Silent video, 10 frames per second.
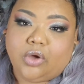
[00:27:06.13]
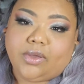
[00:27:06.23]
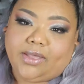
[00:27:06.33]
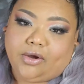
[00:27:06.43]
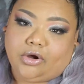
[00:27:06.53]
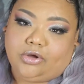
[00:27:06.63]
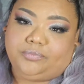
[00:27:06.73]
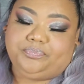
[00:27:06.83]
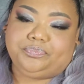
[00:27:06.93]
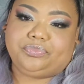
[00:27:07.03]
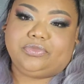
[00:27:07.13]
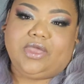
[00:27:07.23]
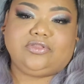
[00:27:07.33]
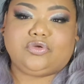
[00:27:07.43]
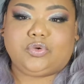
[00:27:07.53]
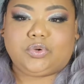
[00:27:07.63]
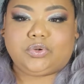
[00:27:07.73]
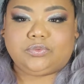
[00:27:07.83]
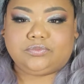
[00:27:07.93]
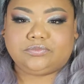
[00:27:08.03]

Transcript: okay, girl. That's cool.